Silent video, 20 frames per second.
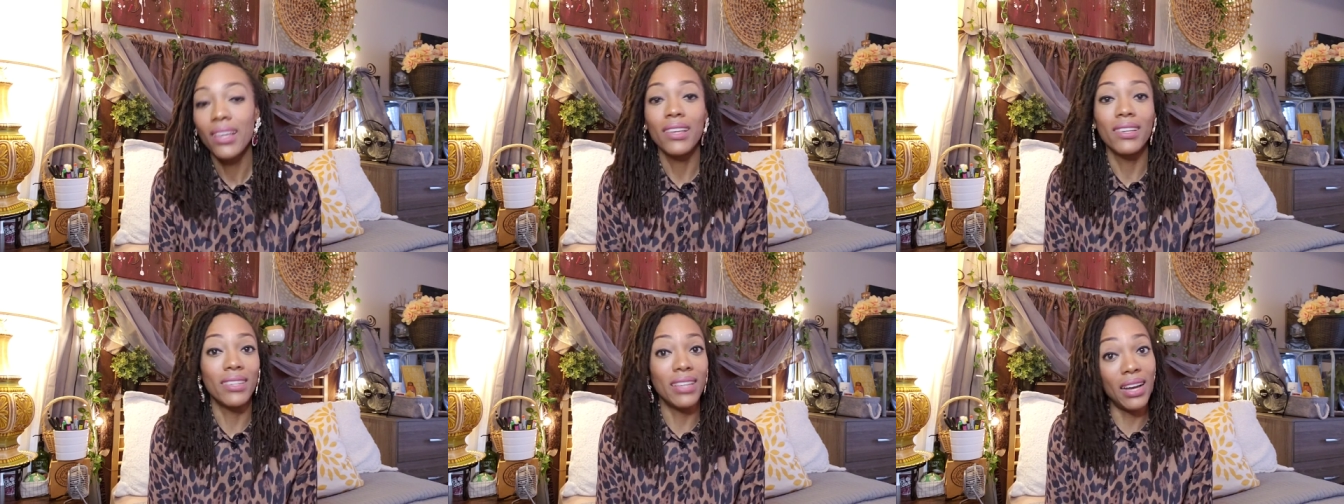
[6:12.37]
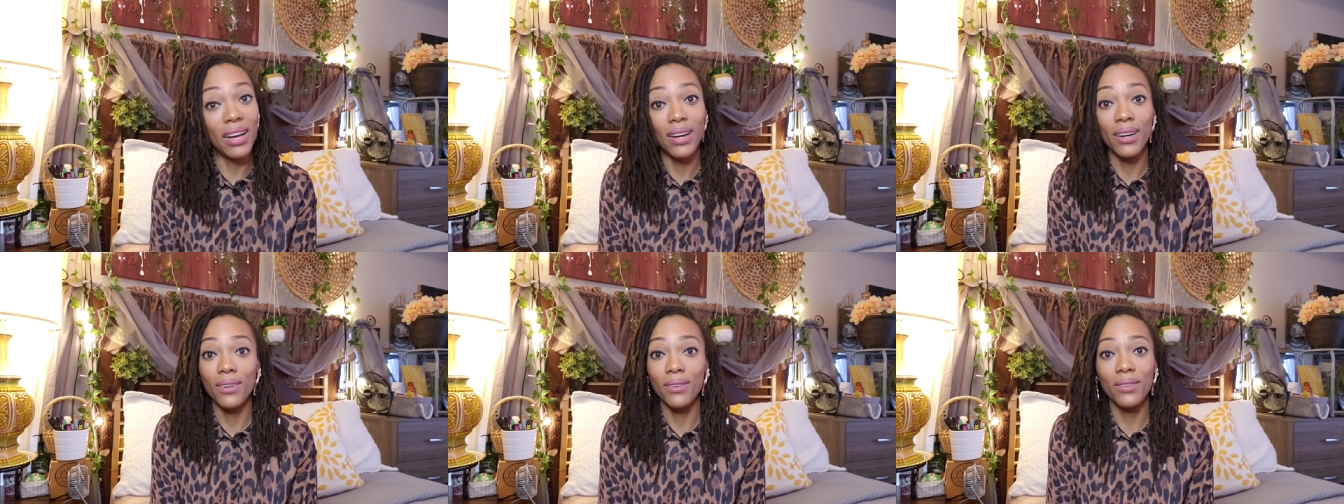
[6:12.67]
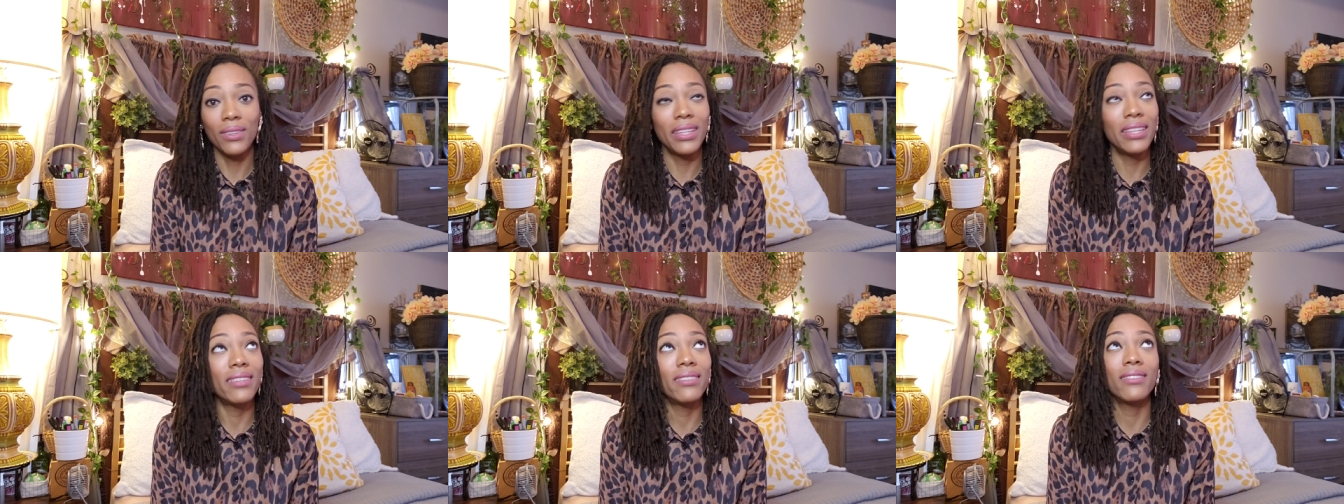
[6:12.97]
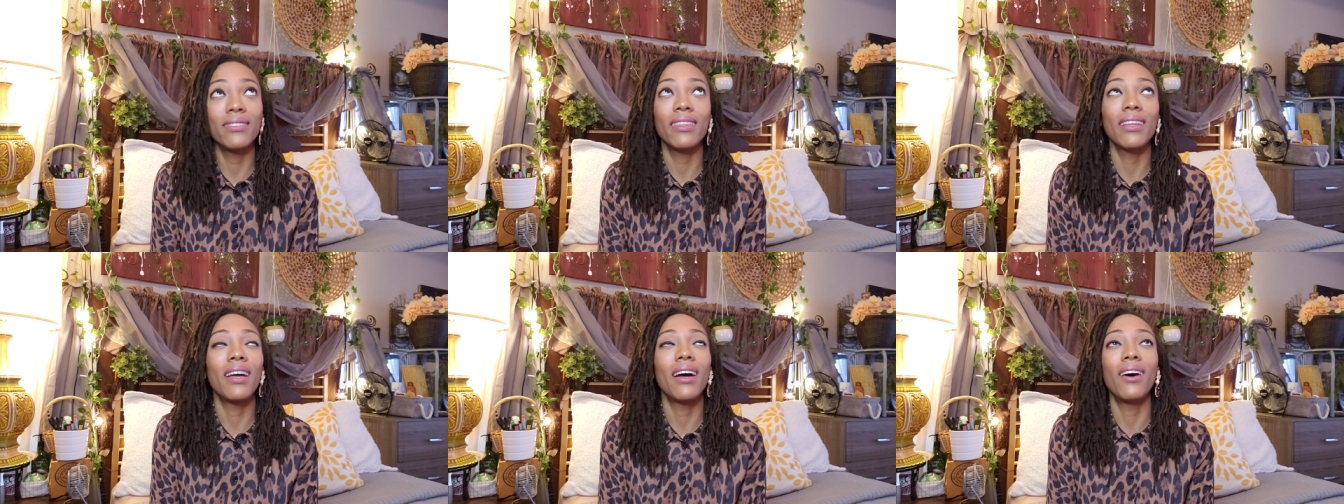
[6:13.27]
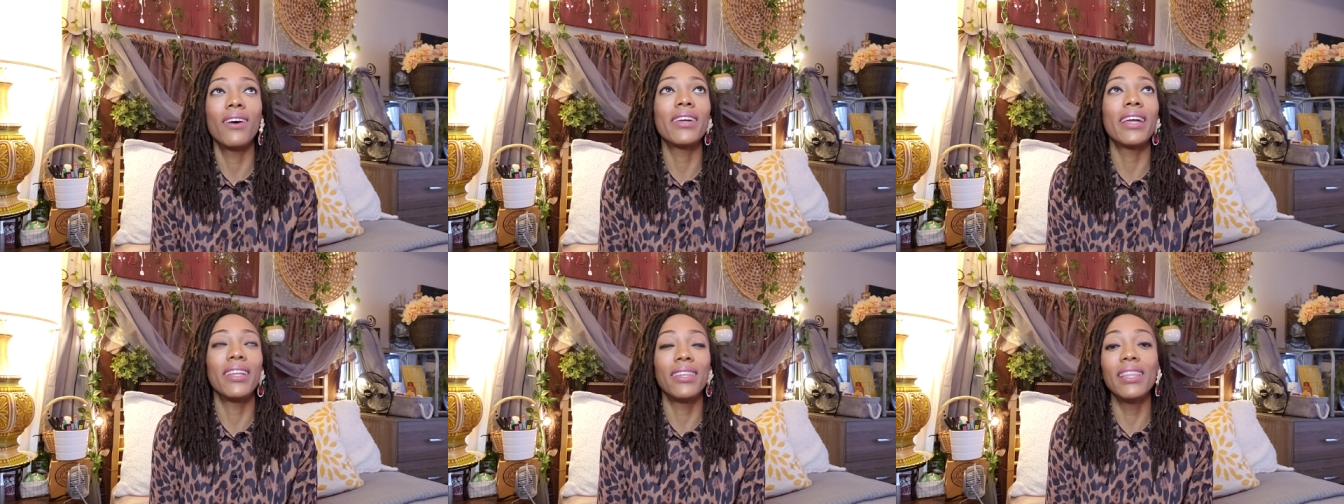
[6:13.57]
Y'all, let's
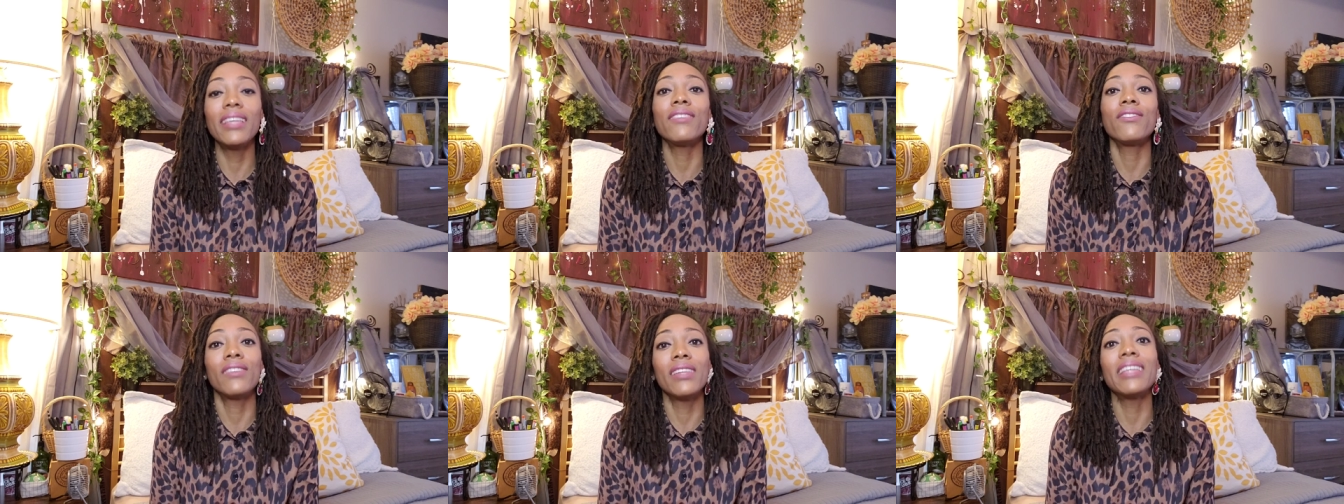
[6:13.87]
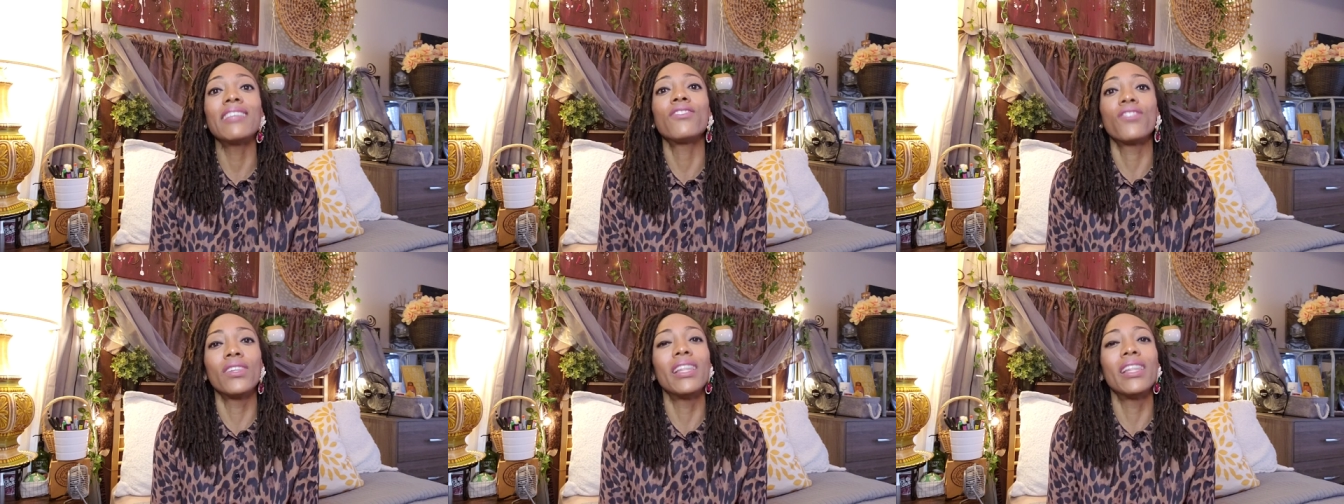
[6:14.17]
Okay, let's let's